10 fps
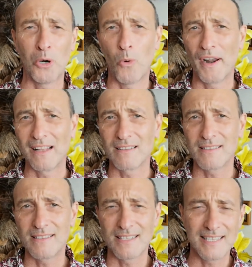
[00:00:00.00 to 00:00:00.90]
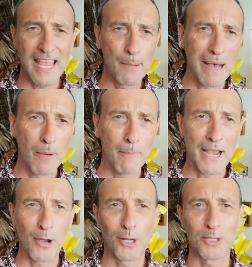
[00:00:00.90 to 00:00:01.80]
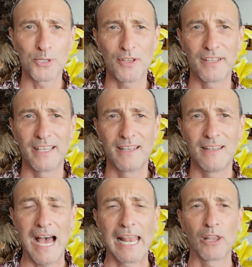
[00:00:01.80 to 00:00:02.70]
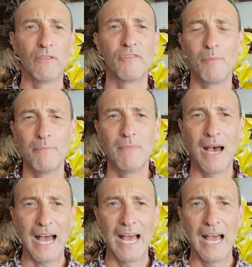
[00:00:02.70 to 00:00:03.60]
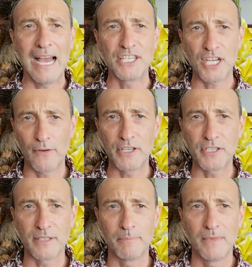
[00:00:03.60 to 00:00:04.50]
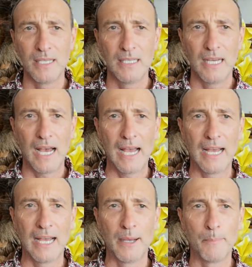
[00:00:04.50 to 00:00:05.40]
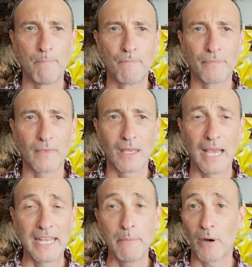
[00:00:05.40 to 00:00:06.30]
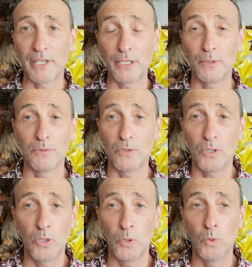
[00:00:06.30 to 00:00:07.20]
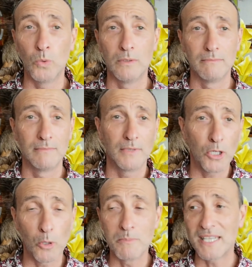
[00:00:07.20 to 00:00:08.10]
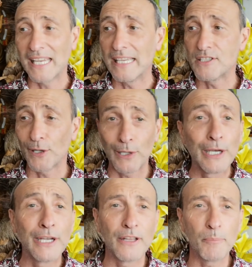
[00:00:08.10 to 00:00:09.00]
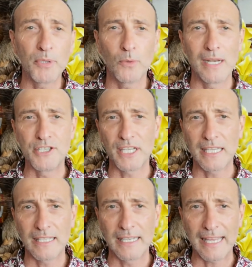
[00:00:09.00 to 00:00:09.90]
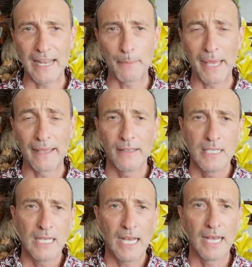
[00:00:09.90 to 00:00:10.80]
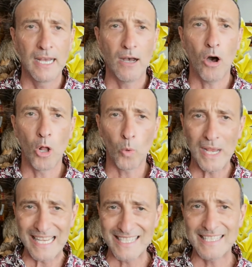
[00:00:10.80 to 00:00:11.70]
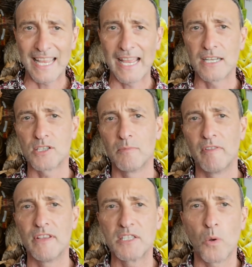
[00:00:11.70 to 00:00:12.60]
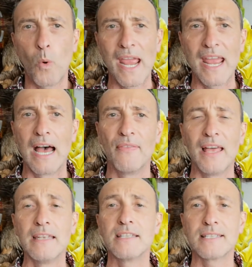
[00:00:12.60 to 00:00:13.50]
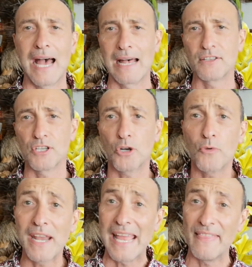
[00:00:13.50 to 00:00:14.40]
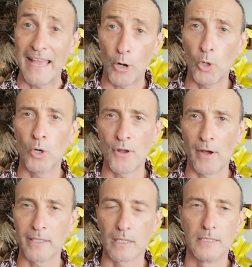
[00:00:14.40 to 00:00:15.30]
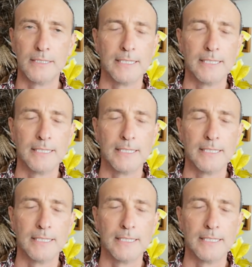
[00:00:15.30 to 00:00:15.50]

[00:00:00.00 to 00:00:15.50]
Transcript: know what else to say about my oils other than I love them, I, I cherish them. Um, anybody who comes here to learn at the Pure Energy Healing Academy uh, always takes some of this away and then start to create their own oil.